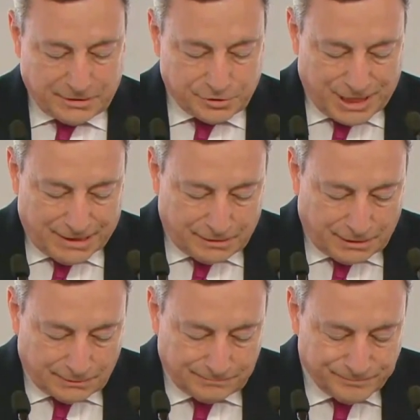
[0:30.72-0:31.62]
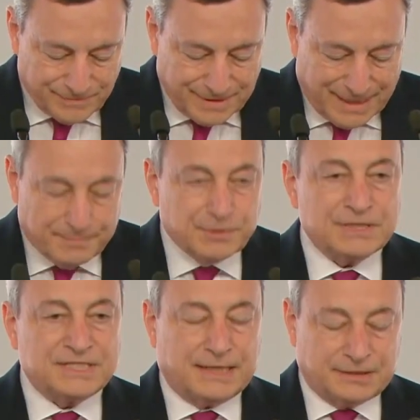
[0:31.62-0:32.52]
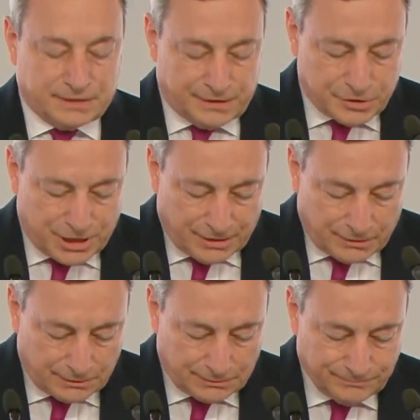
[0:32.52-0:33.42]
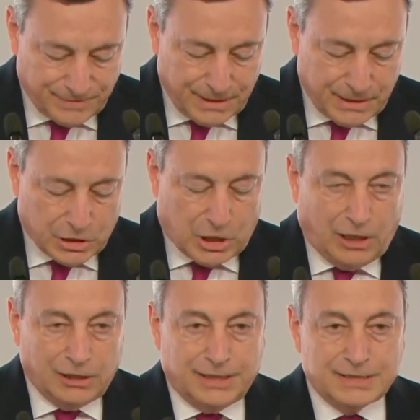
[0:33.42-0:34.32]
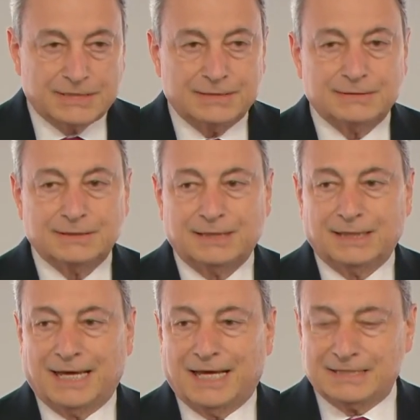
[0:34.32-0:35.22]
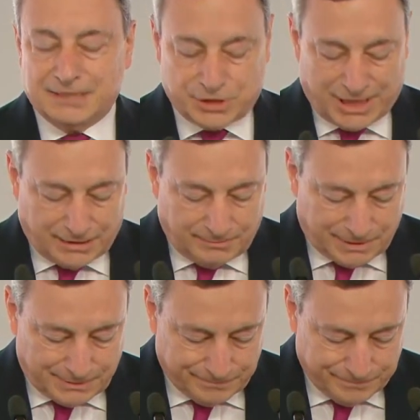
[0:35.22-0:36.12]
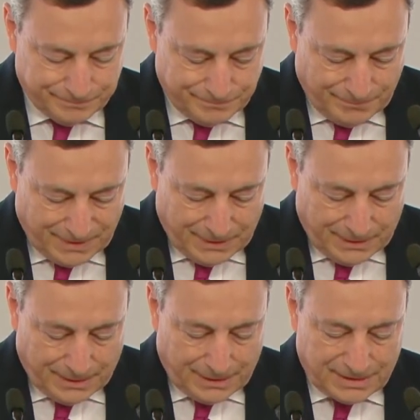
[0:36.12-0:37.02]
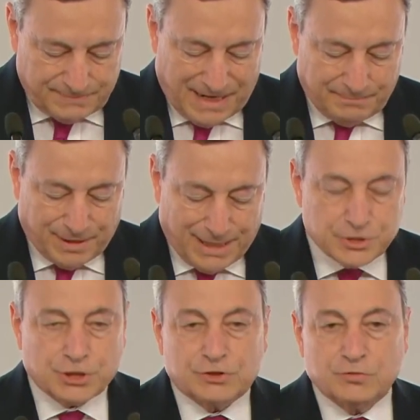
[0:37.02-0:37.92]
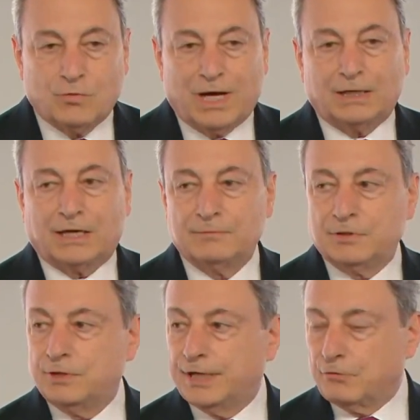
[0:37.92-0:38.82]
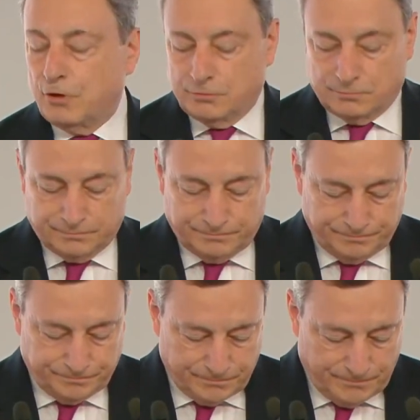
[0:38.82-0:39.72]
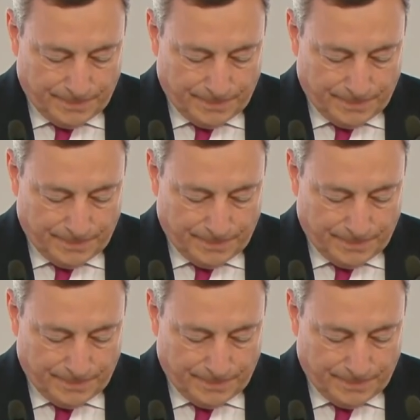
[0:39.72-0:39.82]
Director General, Deputy Secretary General, colleagues, ladies and gentlemen, it is my pleasure to welcome you in Rome.